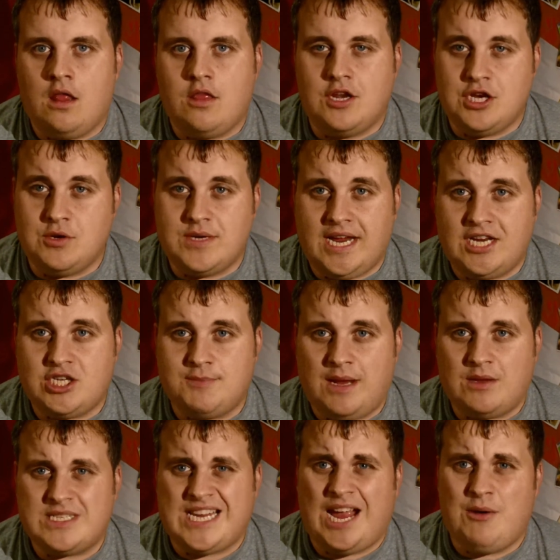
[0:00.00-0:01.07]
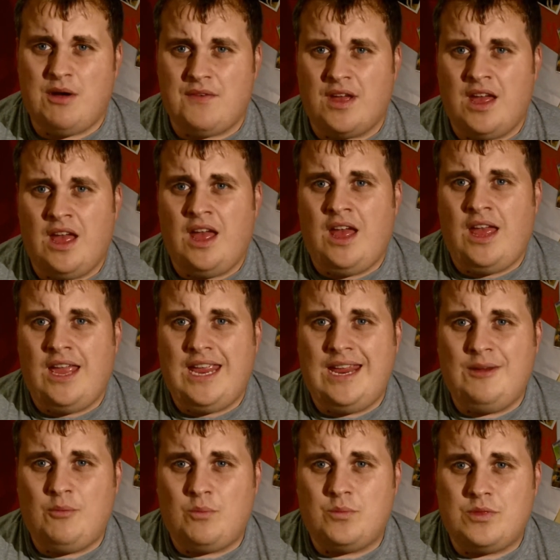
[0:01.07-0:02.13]
the new Dangermouse. However,
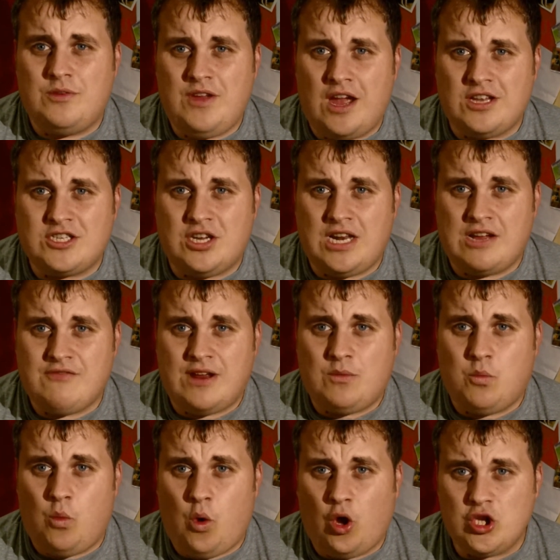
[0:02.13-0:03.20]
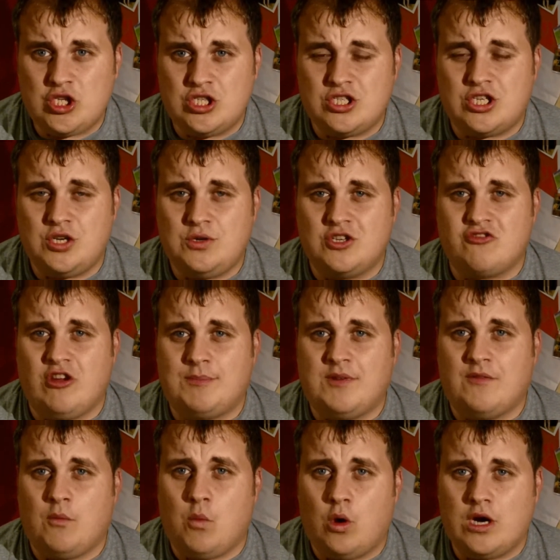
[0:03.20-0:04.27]
the article I read wasn't too descriptive
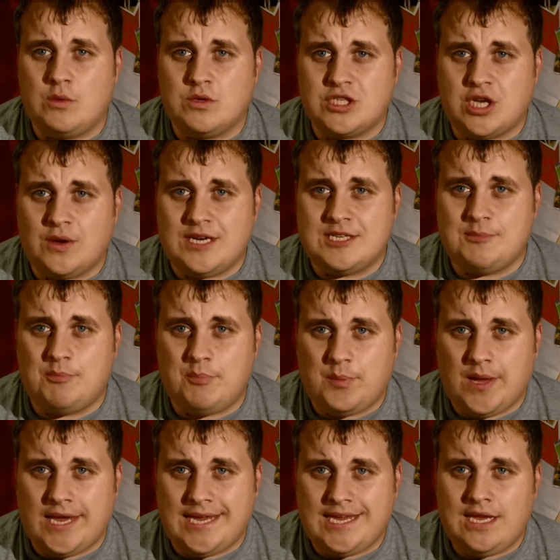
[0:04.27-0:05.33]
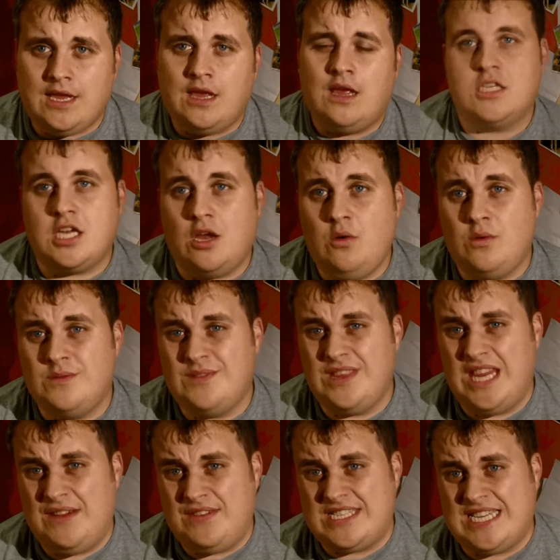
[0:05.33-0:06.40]
of what it was going to be. So,
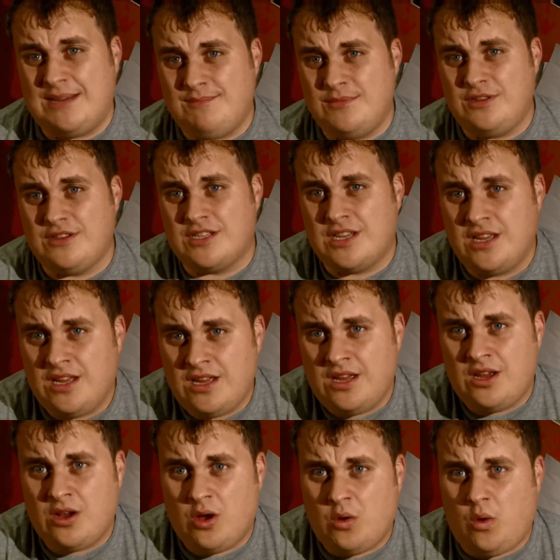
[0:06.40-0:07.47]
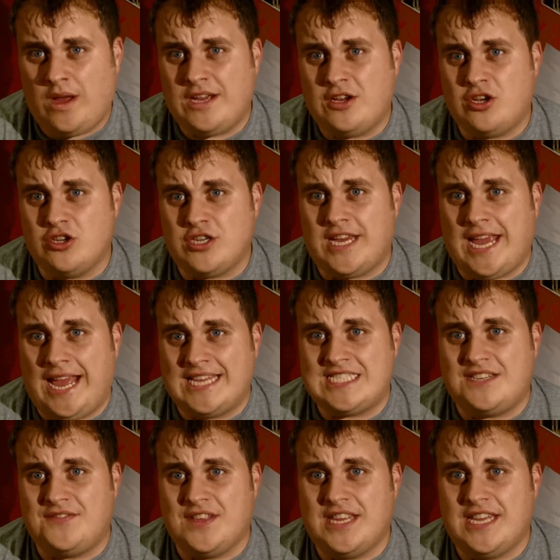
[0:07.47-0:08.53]
they've assembled quite a good cast
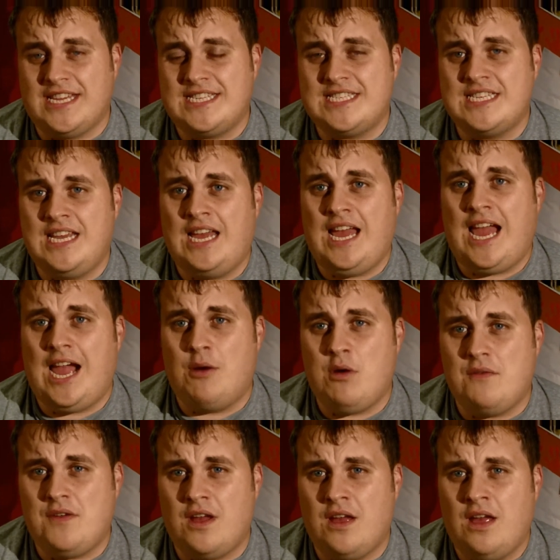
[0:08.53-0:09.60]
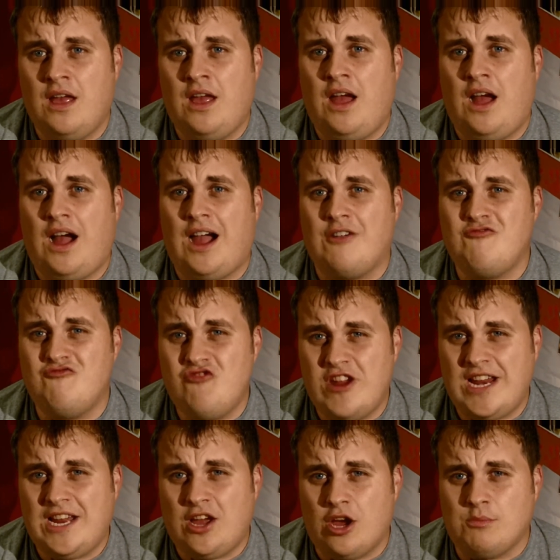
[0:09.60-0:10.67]
for this. However, I
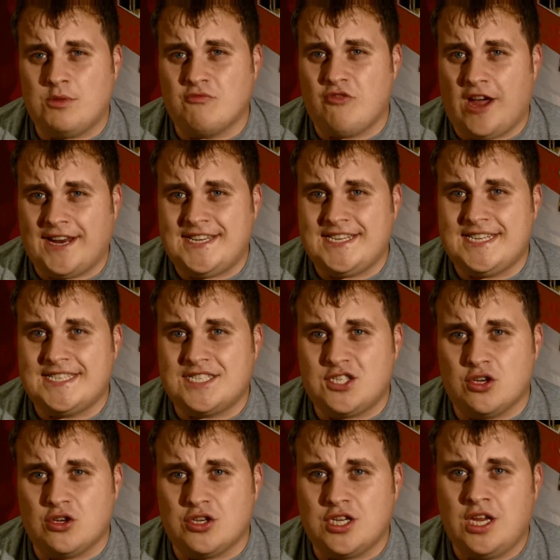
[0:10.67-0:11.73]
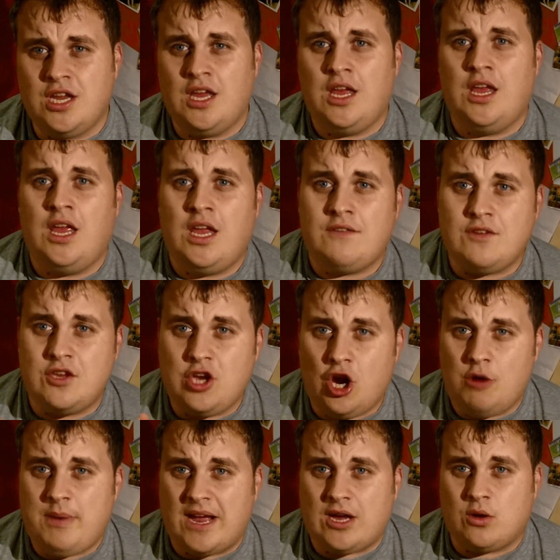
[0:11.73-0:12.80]
really hope the writing is good. If you go
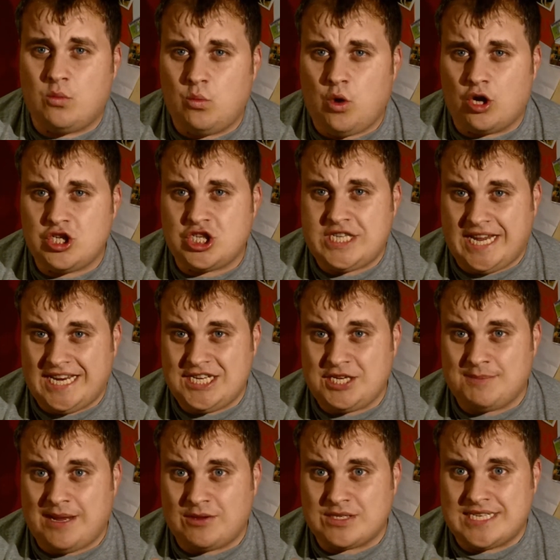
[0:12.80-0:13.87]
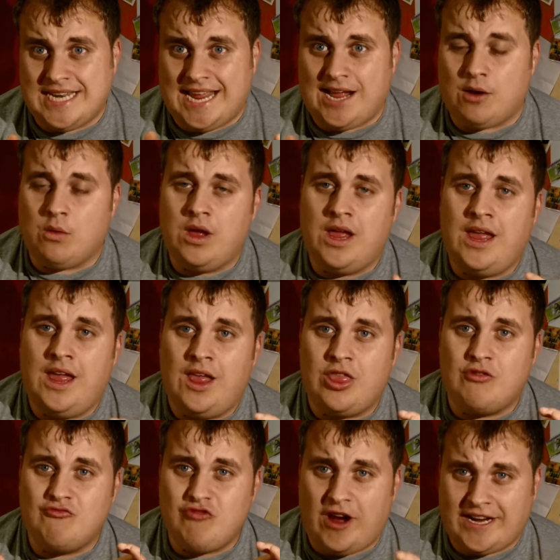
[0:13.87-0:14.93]
back and watch Dangermouse now, the
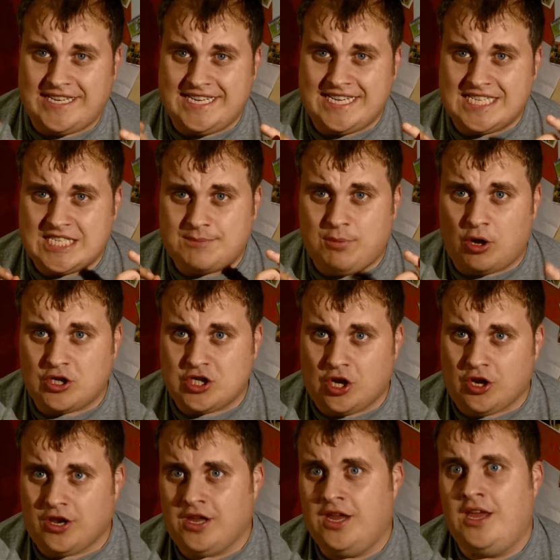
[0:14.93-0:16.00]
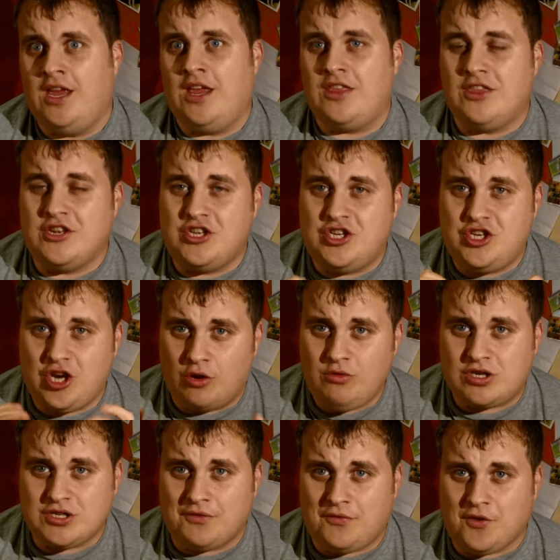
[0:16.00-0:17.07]
writing is spot on. The
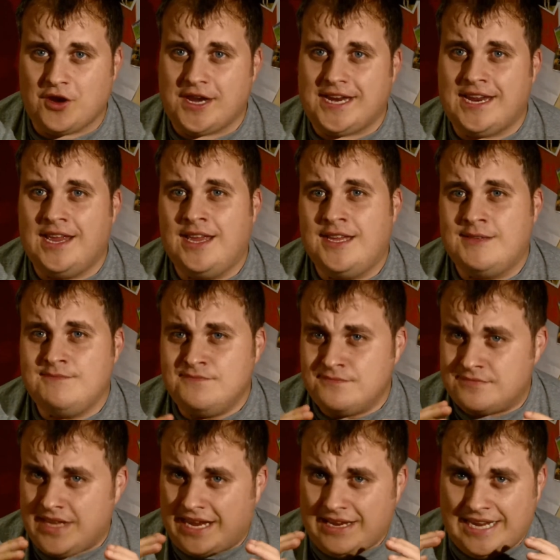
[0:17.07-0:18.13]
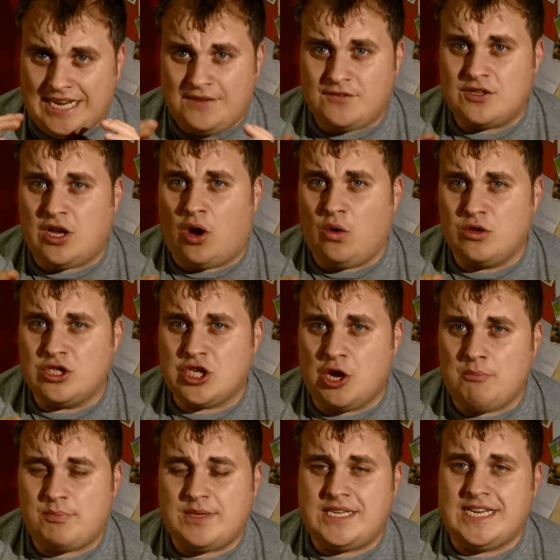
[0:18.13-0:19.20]
jokes are funny. It even holds
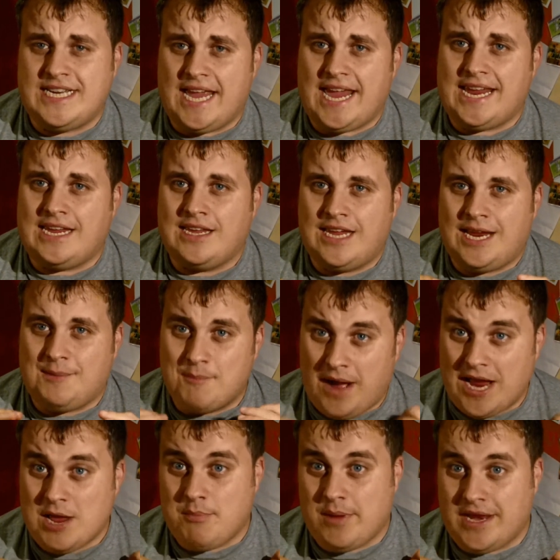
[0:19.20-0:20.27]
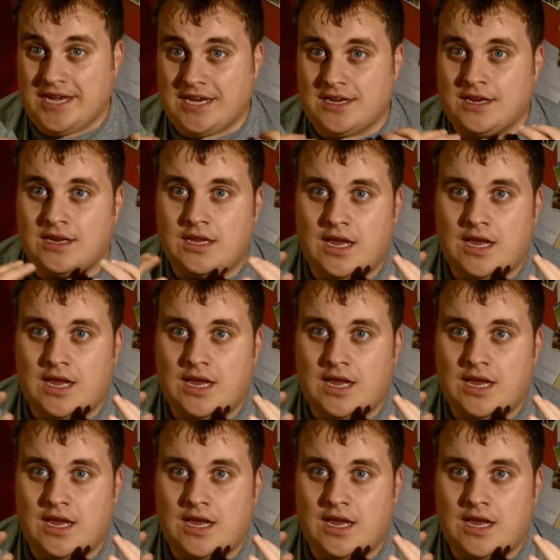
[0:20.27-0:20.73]
up today, in my opinion.